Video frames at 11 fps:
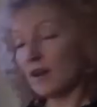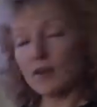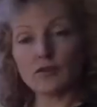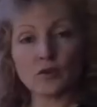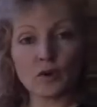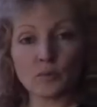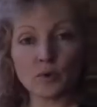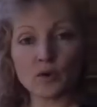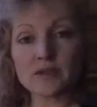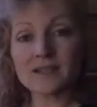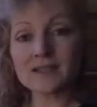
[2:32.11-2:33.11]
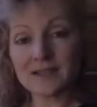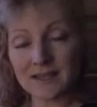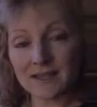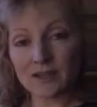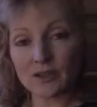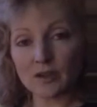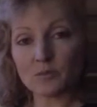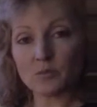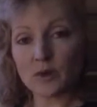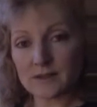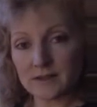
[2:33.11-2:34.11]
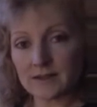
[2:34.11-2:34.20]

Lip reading: third person singular present